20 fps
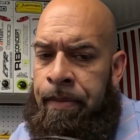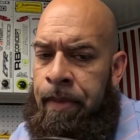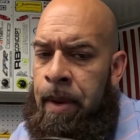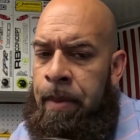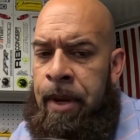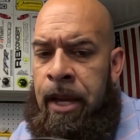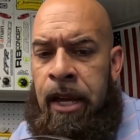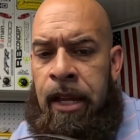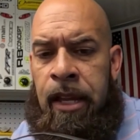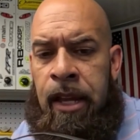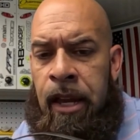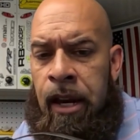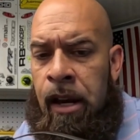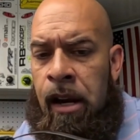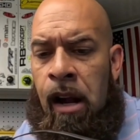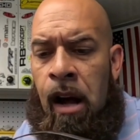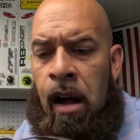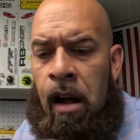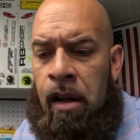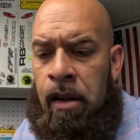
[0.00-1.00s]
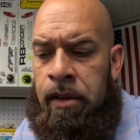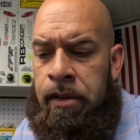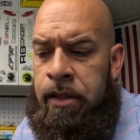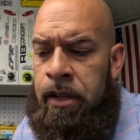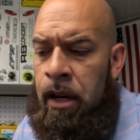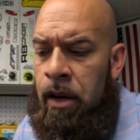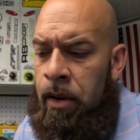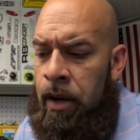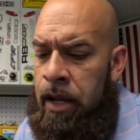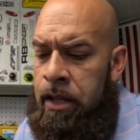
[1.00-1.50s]
I mean, he did it all,
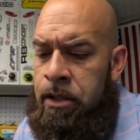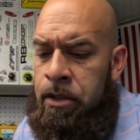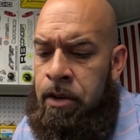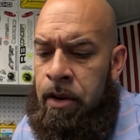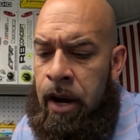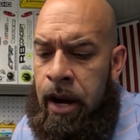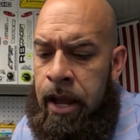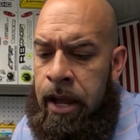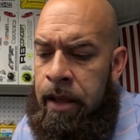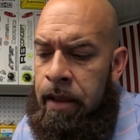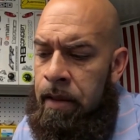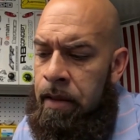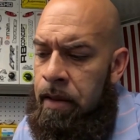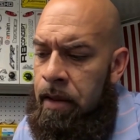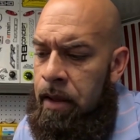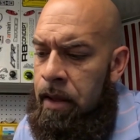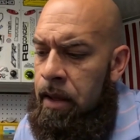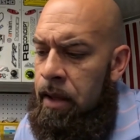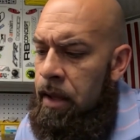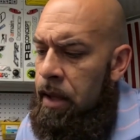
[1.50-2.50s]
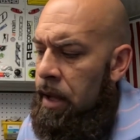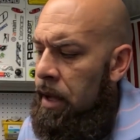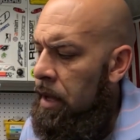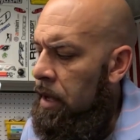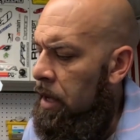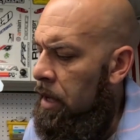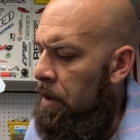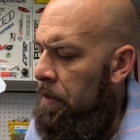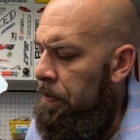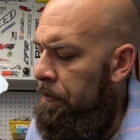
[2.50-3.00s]
so that's great.
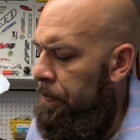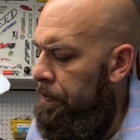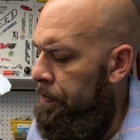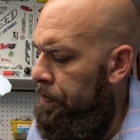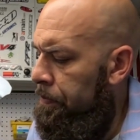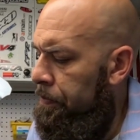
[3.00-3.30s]
So